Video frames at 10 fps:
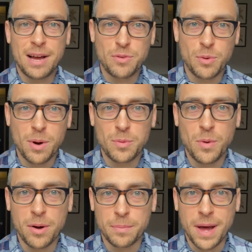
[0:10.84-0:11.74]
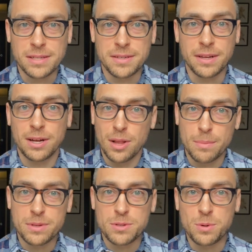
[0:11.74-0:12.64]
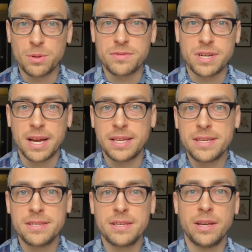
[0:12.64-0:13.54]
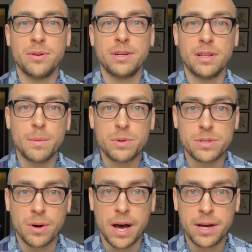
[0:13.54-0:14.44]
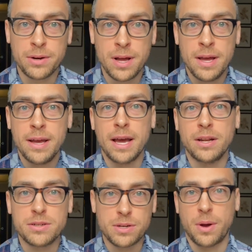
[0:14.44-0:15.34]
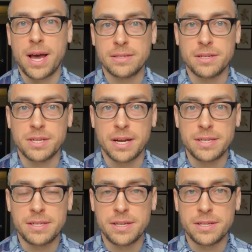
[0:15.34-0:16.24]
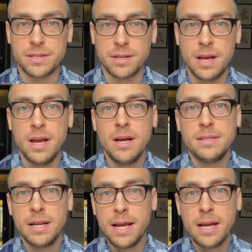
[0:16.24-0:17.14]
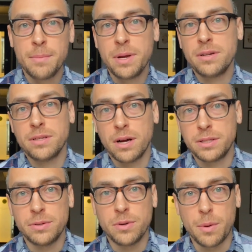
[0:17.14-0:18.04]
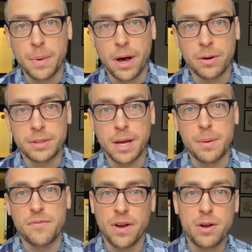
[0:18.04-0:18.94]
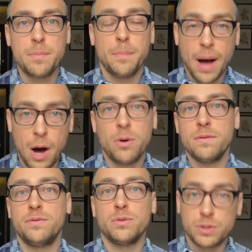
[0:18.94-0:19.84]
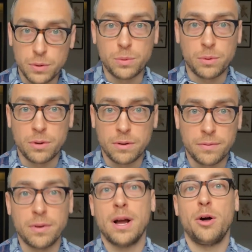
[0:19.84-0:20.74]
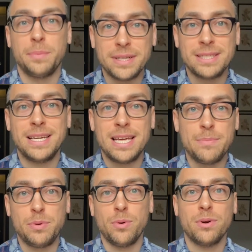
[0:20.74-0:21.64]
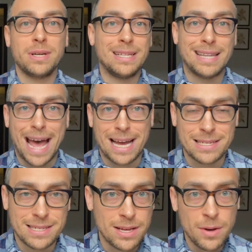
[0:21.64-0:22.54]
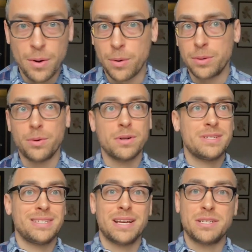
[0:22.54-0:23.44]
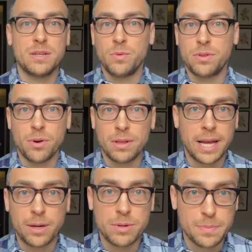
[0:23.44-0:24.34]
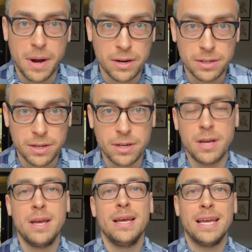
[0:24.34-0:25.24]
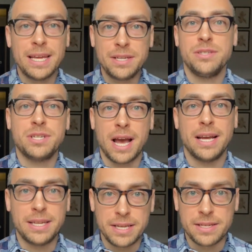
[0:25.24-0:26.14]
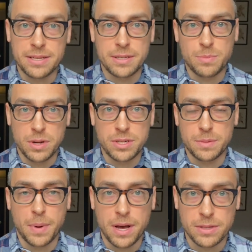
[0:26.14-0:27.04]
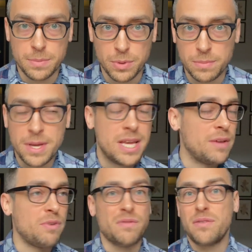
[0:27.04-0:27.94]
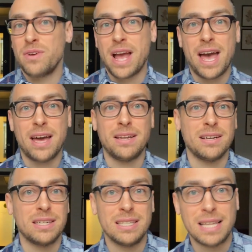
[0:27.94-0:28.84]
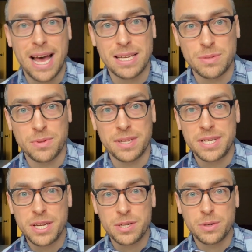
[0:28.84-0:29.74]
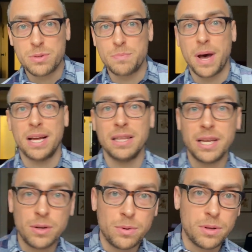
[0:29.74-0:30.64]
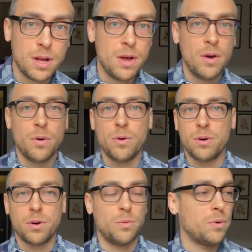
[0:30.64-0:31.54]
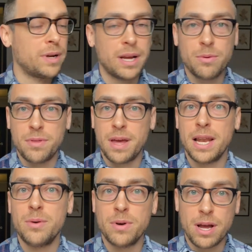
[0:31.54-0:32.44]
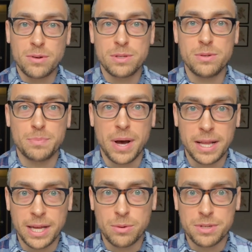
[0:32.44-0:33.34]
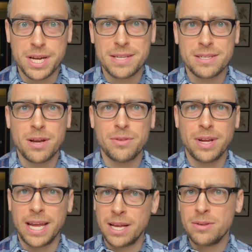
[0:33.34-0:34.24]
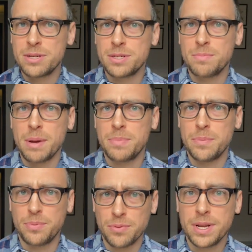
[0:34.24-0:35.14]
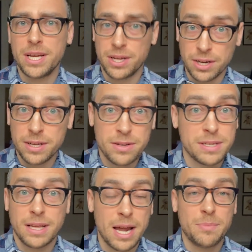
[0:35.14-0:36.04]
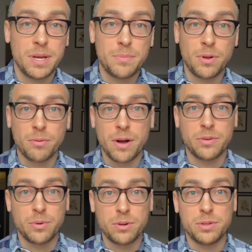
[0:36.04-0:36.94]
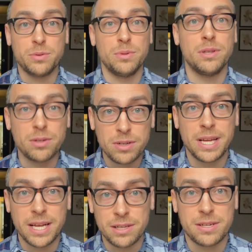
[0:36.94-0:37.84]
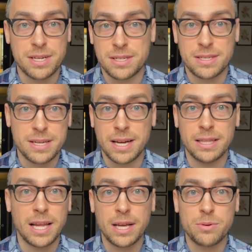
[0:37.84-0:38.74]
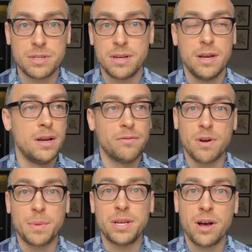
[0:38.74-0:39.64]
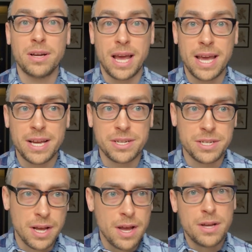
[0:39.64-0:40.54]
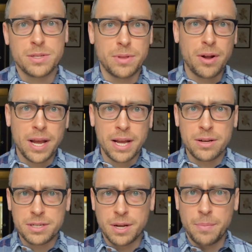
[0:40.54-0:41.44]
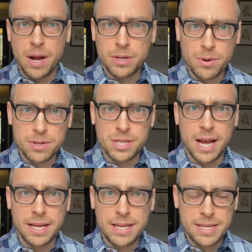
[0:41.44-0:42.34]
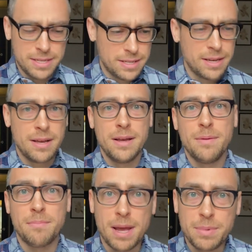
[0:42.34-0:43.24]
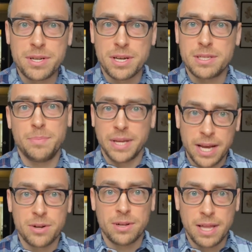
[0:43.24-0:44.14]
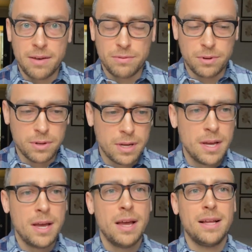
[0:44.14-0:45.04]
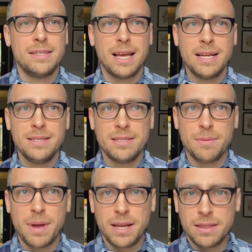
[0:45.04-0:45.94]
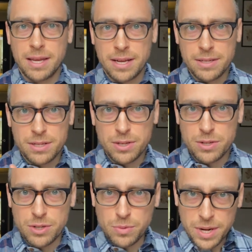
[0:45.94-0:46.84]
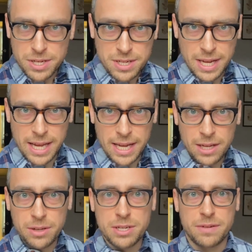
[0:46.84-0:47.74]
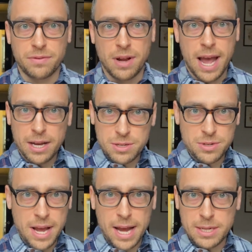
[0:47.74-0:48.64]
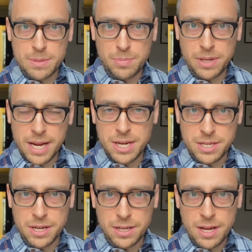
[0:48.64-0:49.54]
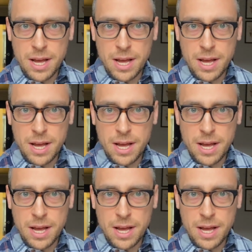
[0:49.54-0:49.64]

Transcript: everyone, welcome back to the Columbus School of Chinese here in Columbus, Ohio, and our show Ask a Chinese Teacher. Today I'm here to talk to you about a very powerful tool for helping to keep your class or your session with your language partner in Chinese as much as possible. If you've ever had a class with a teacher who's bilingual or working with anyone else who's bilingual, chances are their English might be pretty good. There's a lot of people around the world who learn English as a second language from a young age. So their English compared to your Chinese, maybe just beginner level, tends to make things switch to English for extra explanation